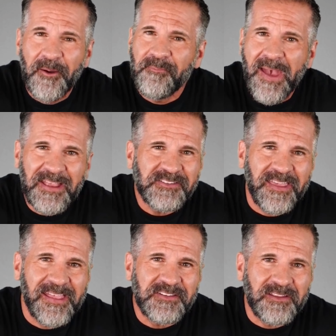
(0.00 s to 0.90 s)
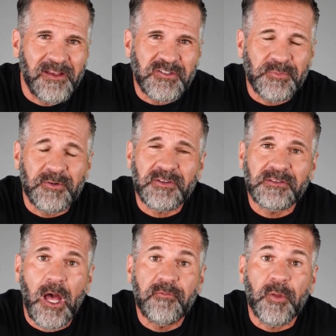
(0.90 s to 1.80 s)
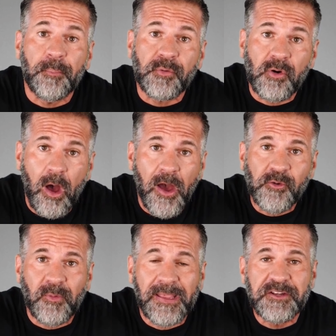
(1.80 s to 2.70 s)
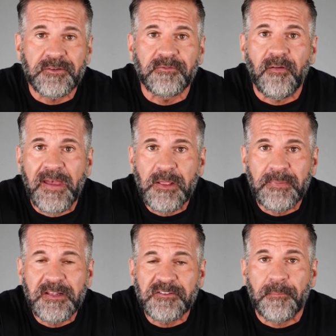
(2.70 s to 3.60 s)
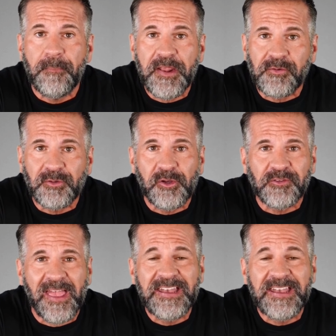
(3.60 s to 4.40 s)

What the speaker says: MaxGains customers love the broad range of vitamins, minerals,